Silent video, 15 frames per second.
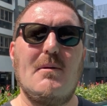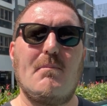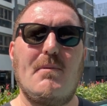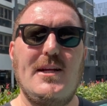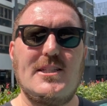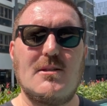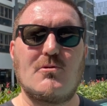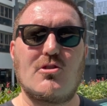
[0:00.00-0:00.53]

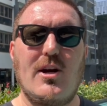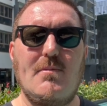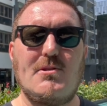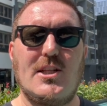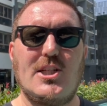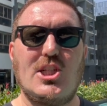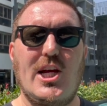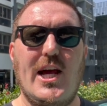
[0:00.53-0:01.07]
Please subscribe to
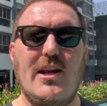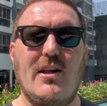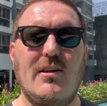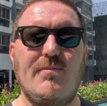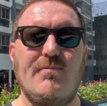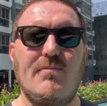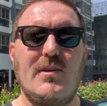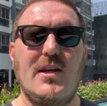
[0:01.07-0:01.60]
the channel,
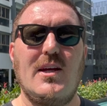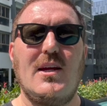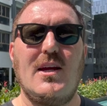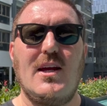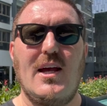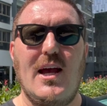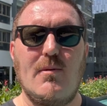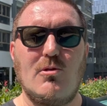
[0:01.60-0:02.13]

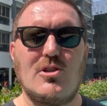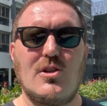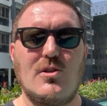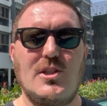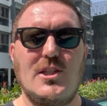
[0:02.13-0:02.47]
and we'll talk to you